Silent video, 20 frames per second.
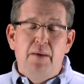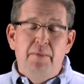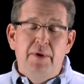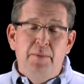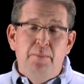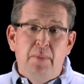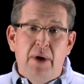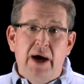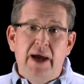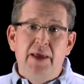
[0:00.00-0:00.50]

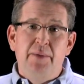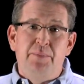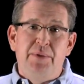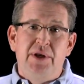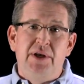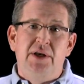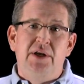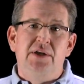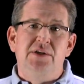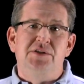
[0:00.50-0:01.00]
in my
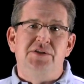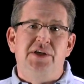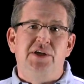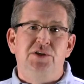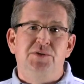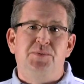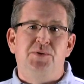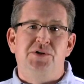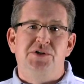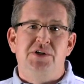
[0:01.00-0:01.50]
opinion, a
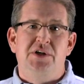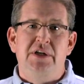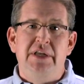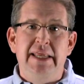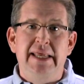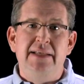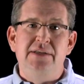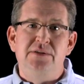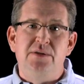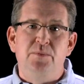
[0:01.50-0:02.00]
salesperson
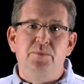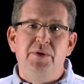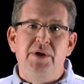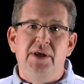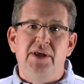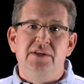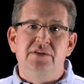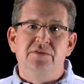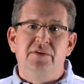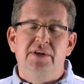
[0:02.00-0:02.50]
needs to
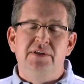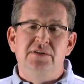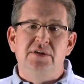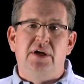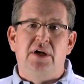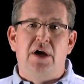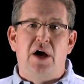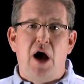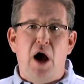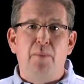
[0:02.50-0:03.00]
be. It's a
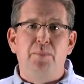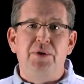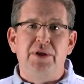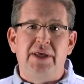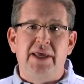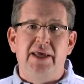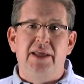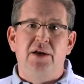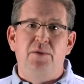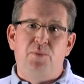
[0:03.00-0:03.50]

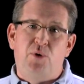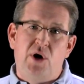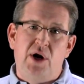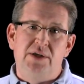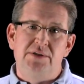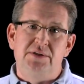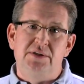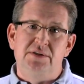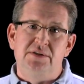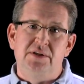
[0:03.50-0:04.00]
complicated
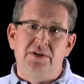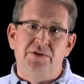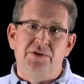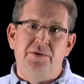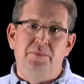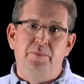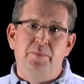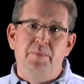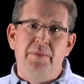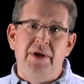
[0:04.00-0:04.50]
process that
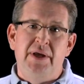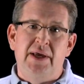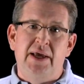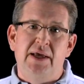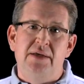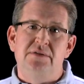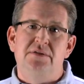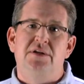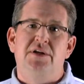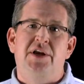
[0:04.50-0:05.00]
they're being
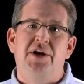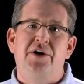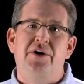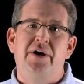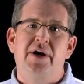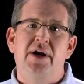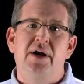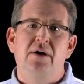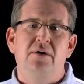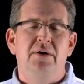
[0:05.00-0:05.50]
asked to
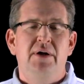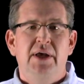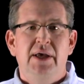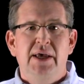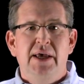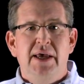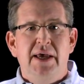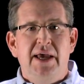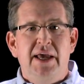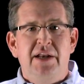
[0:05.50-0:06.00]
carry out,
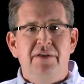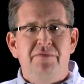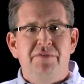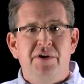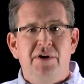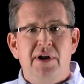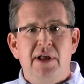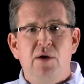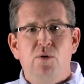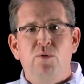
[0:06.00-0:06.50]
and if
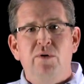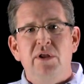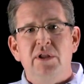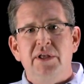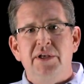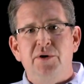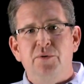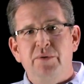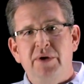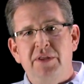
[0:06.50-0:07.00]
they're not
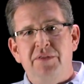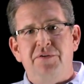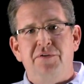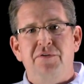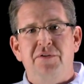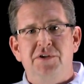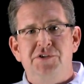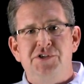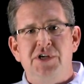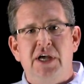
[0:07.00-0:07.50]
willing to read
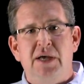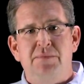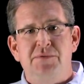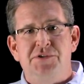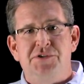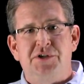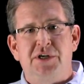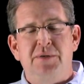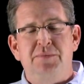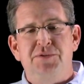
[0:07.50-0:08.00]
through the job
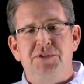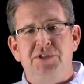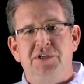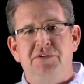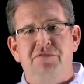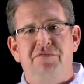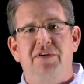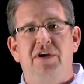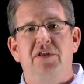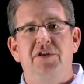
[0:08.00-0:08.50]
description
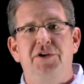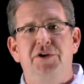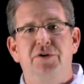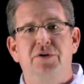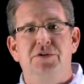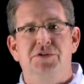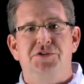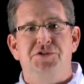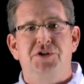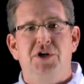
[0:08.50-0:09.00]
and follow your
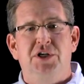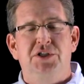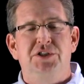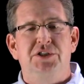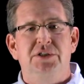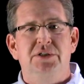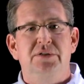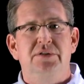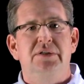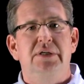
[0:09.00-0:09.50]

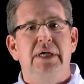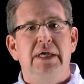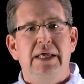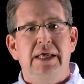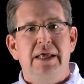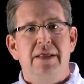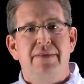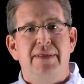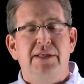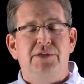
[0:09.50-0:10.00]
instructions,
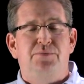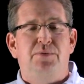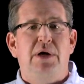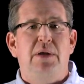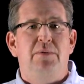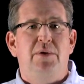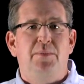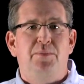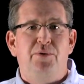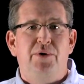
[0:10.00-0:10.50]
that's
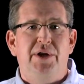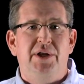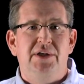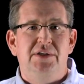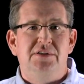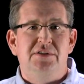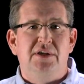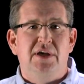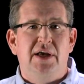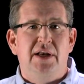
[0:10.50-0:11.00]
probably a pretty
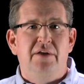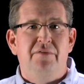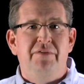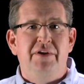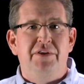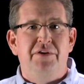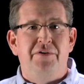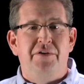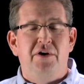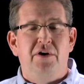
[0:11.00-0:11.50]
good sign of
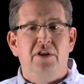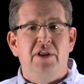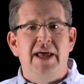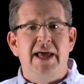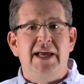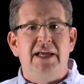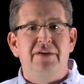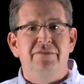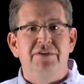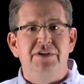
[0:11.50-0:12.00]
either their
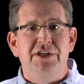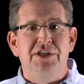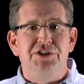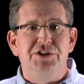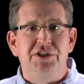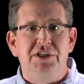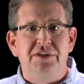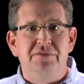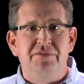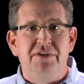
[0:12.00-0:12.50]
lack of
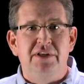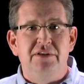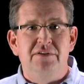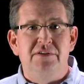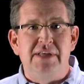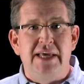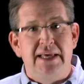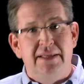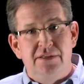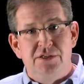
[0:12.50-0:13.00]
initiative to
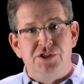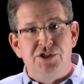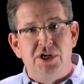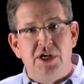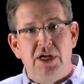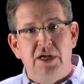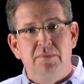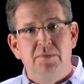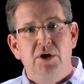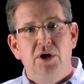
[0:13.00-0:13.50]
take the
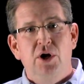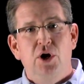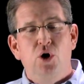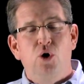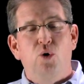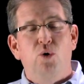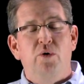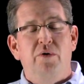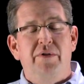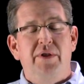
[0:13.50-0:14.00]
job
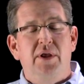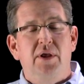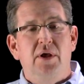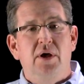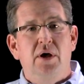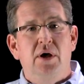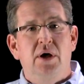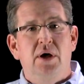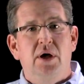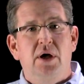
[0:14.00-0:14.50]
or the
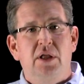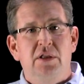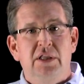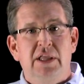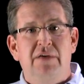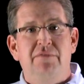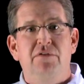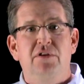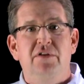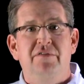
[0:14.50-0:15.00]

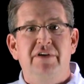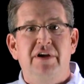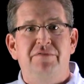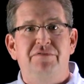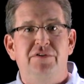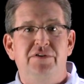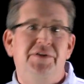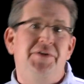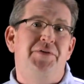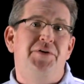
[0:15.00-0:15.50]
level of
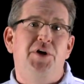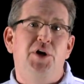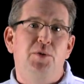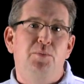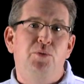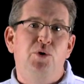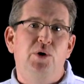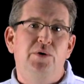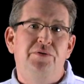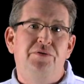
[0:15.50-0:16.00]
effort that they're going
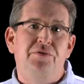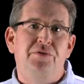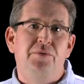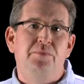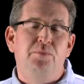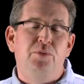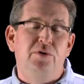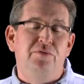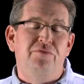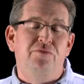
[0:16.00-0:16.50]
to
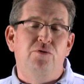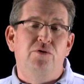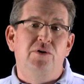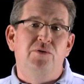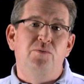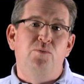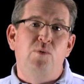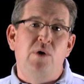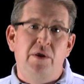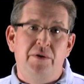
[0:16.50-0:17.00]
put
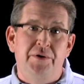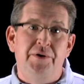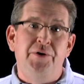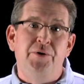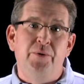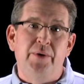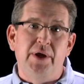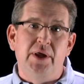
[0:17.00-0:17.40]
forth while they're doing